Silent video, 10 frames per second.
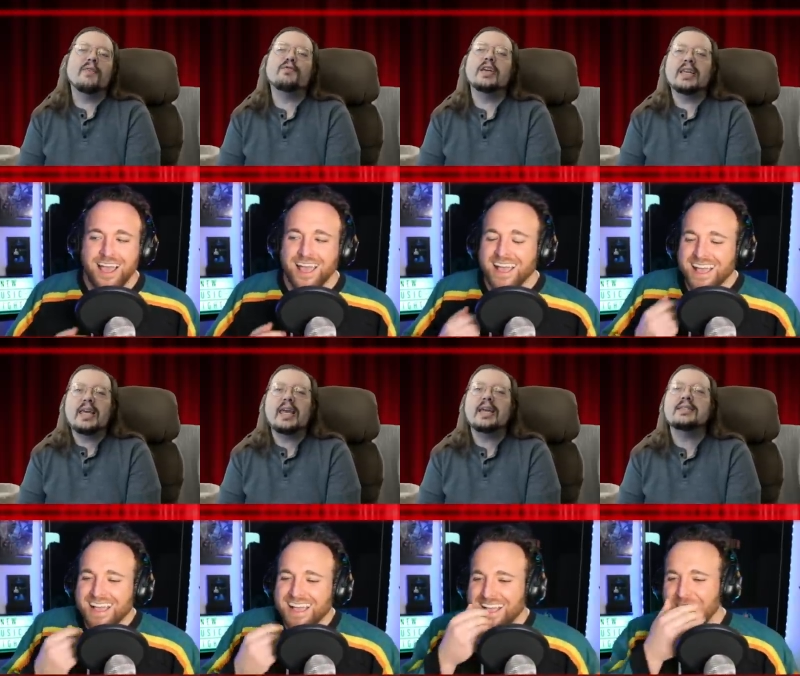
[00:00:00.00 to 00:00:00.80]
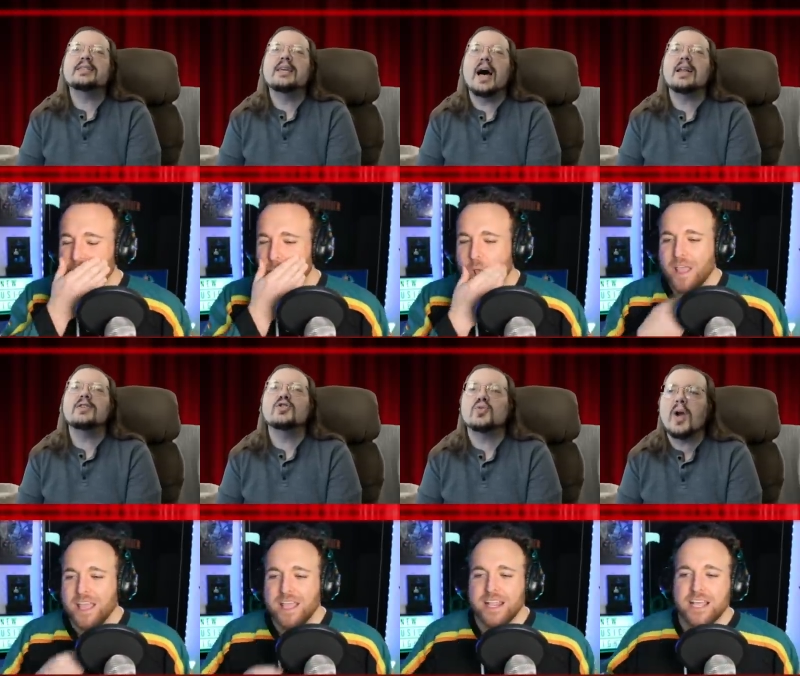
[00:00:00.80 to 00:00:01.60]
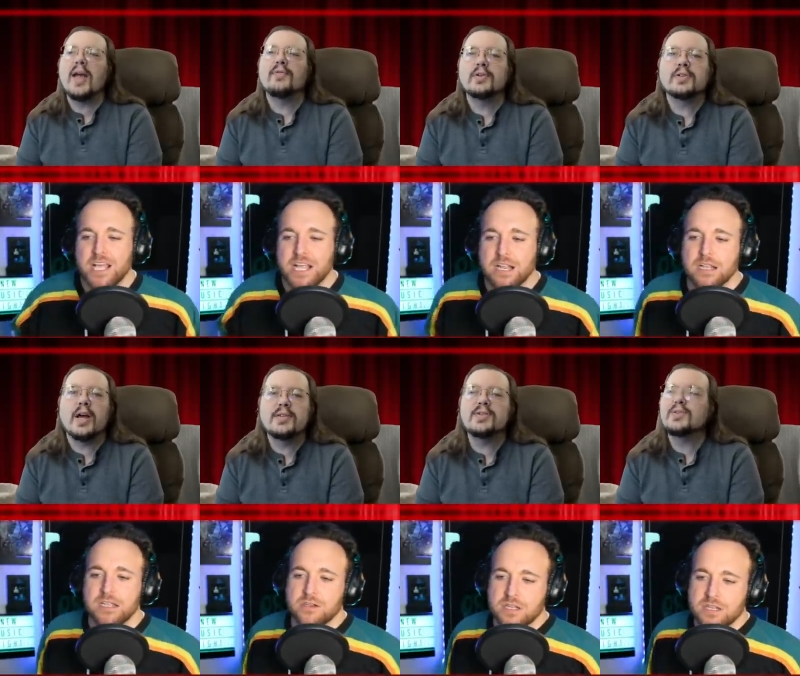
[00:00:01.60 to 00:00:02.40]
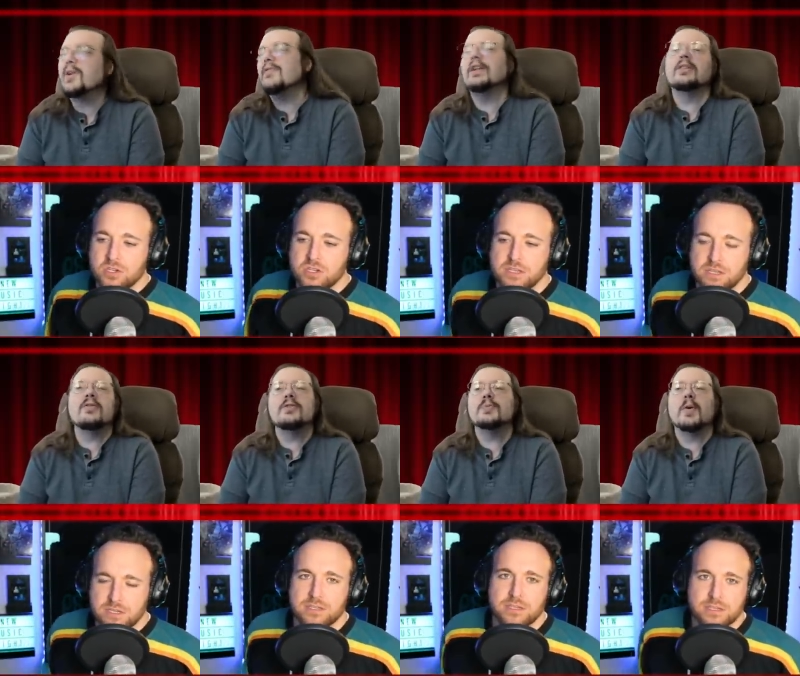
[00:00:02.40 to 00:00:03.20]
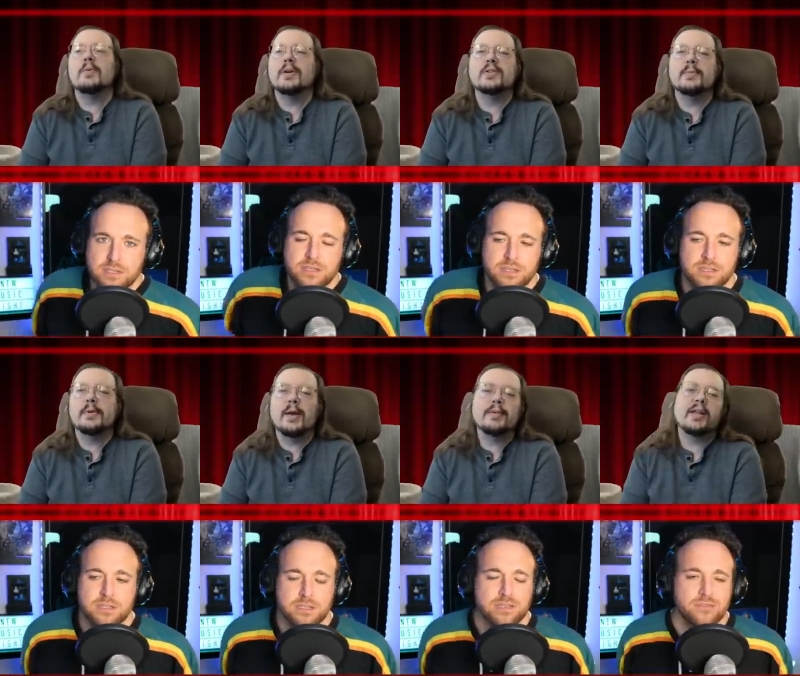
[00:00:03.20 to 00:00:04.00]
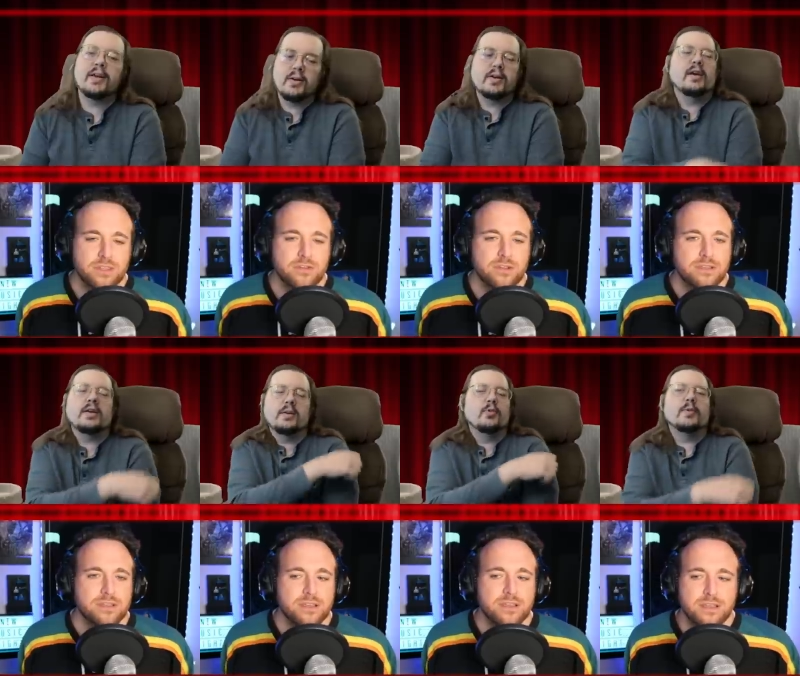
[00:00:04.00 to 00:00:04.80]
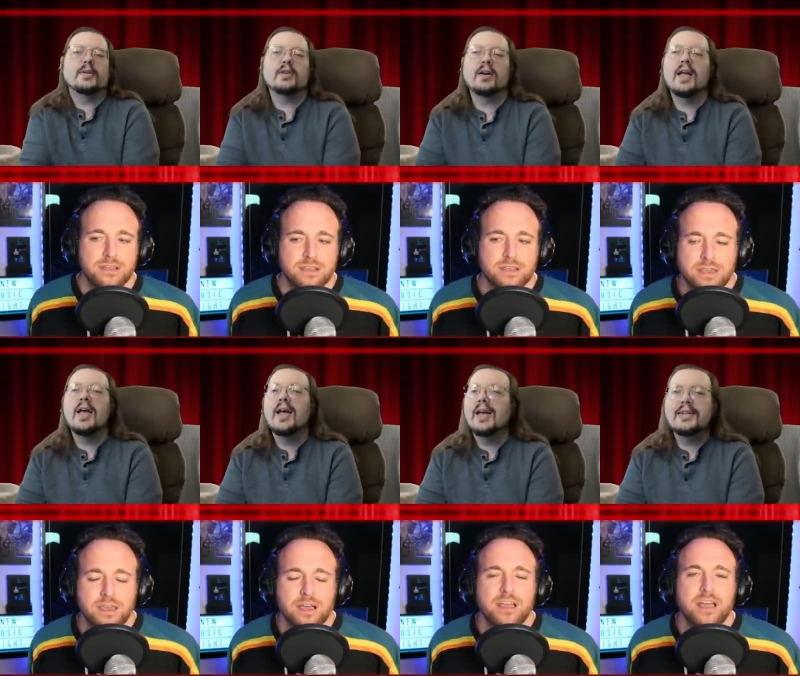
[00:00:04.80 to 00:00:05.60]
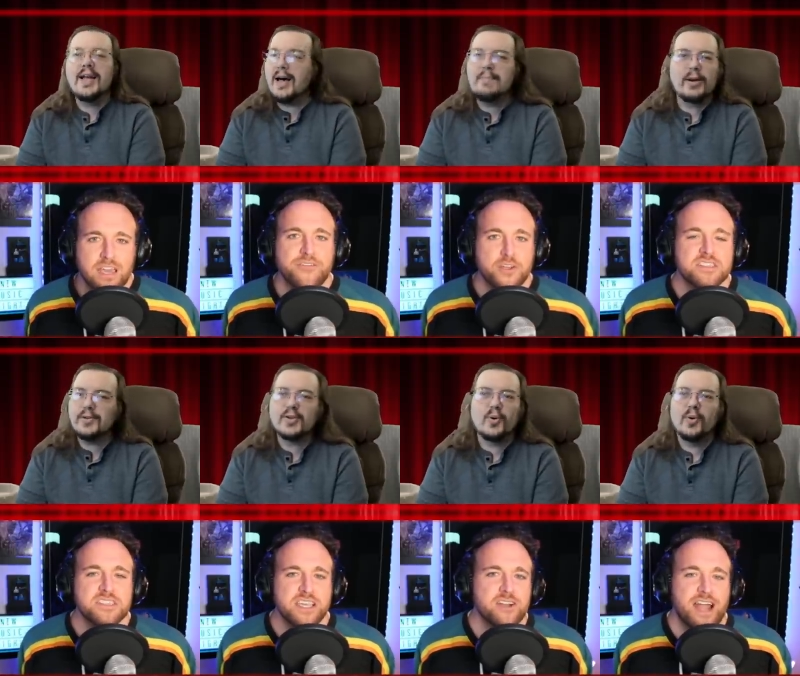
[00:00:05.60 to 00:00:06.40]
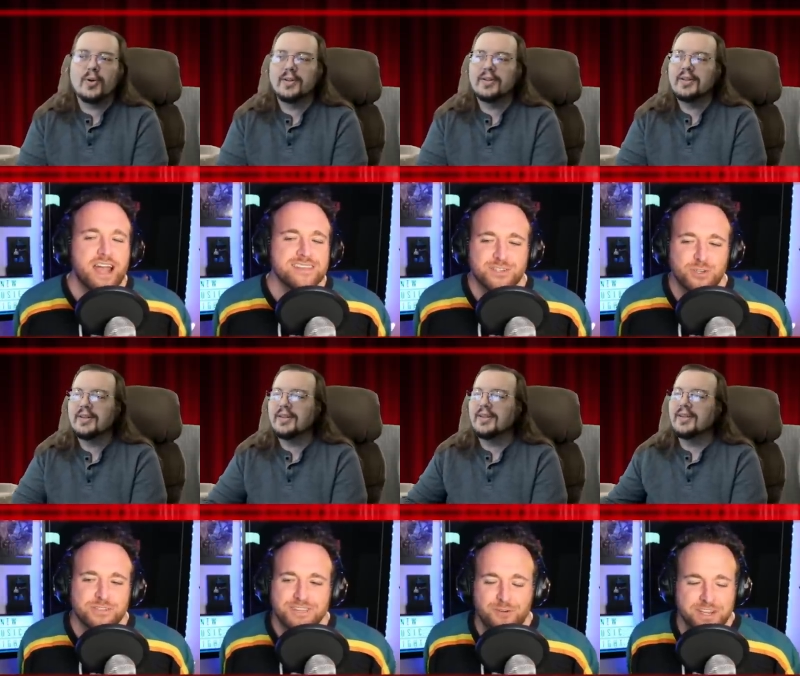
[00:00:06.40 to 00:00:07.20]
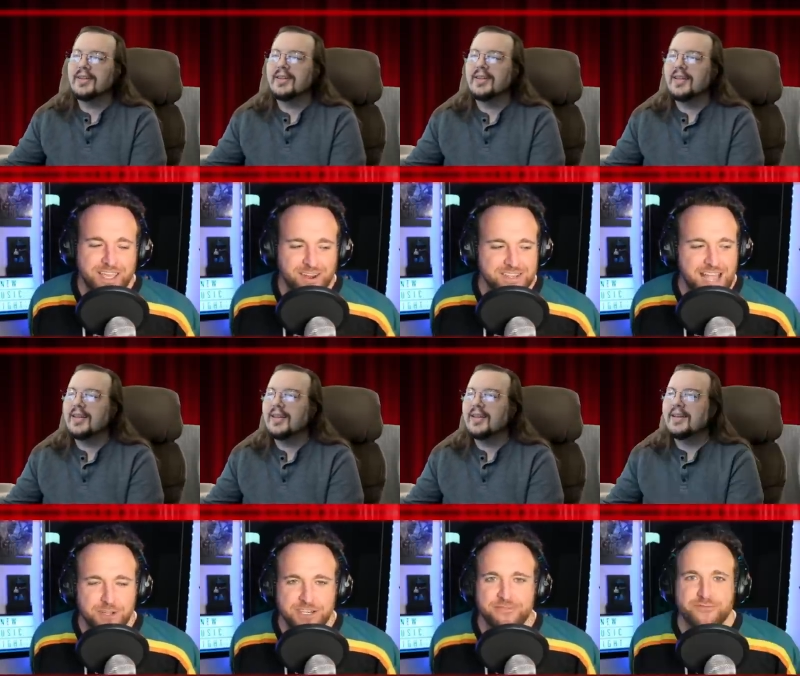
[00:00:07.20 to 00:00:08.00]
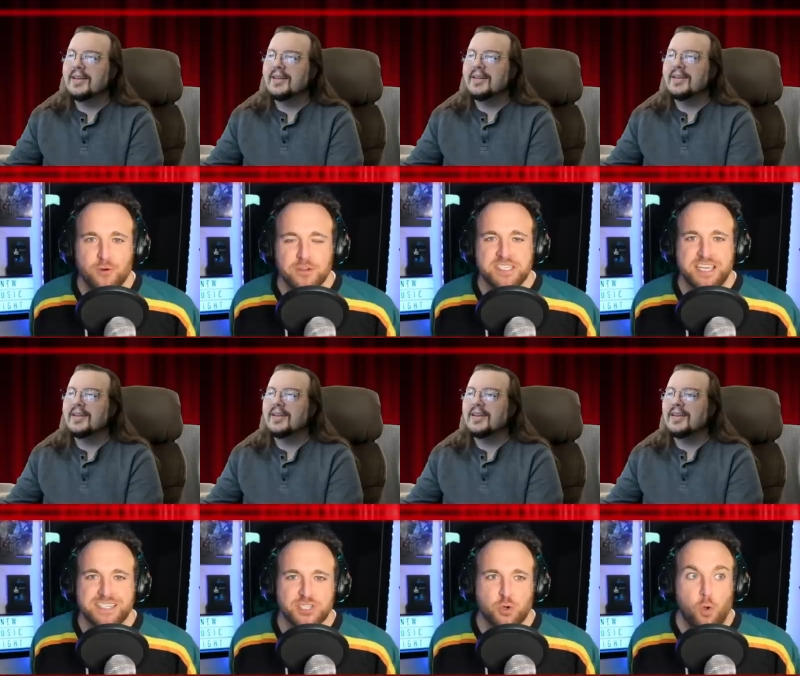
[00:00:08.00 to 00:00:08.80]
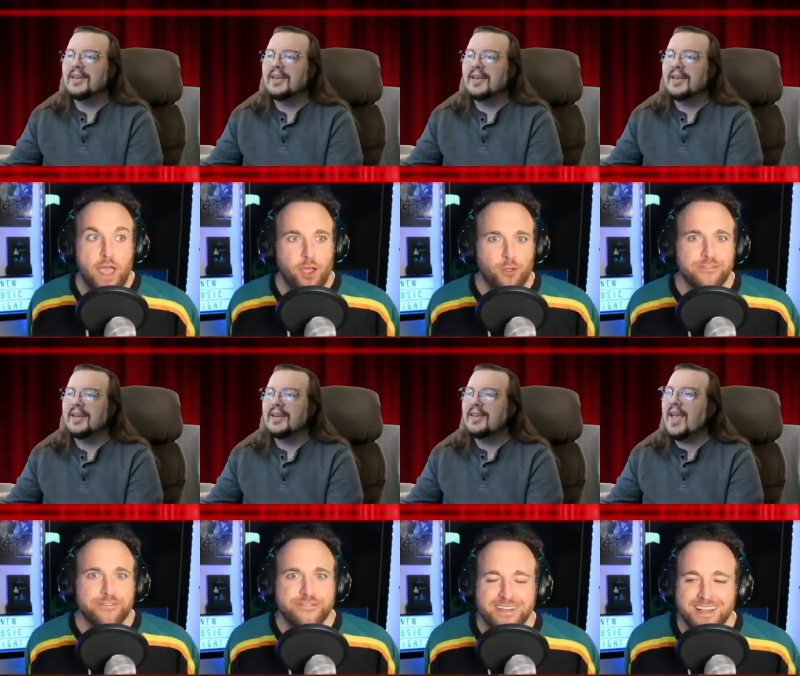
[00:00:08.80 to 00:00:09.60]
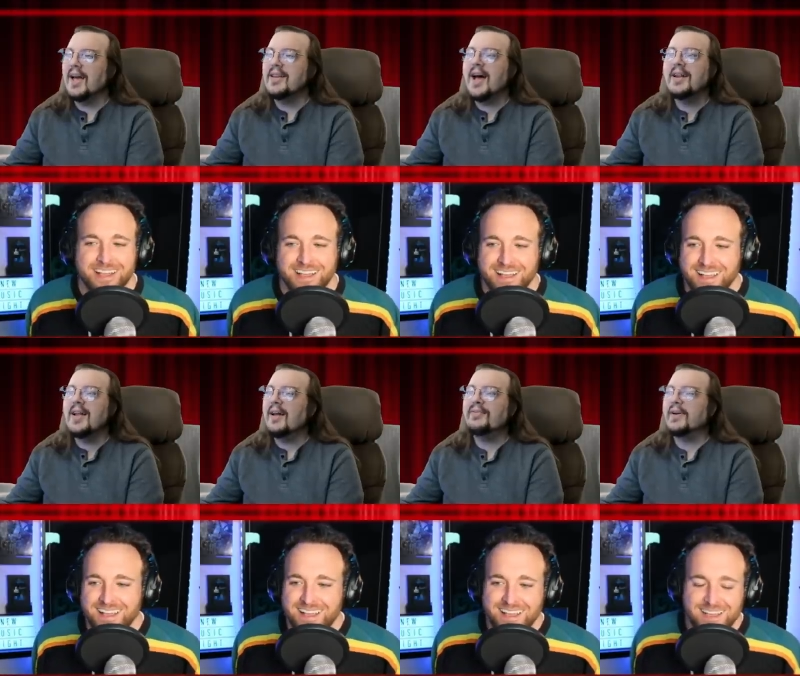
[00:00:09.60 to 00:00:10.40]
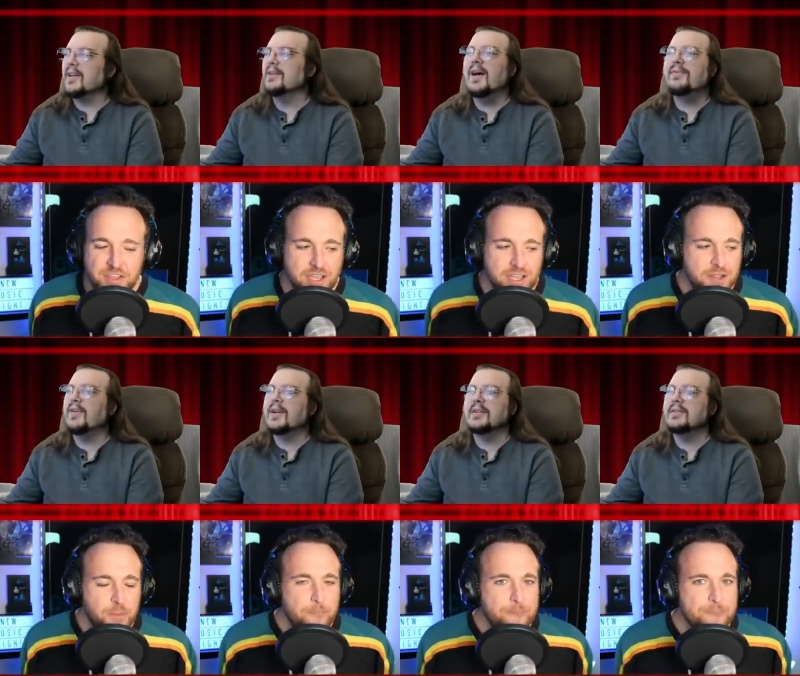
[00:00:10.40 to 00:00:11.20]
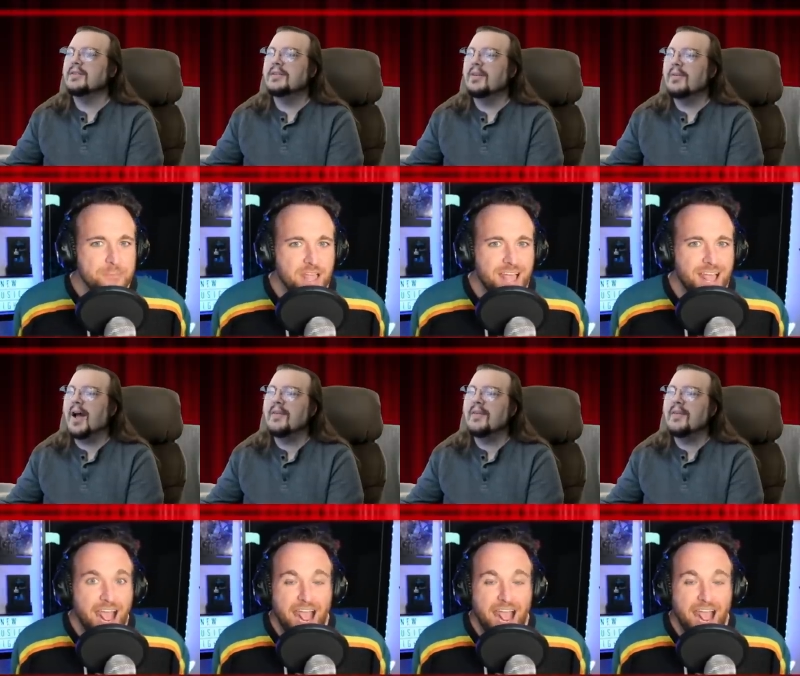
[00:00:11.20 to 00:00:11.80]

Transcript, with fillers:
Speaker 1: if the kids got a driver's license or even a learner's permit or something, I'd be like, okay, you can move my truck. Yeah. Not
Speaker 2: if you're a senior in high school, not one cared. Not when you're fourteen to twelve. Yeah. No, not fucking, not fucking. I mean,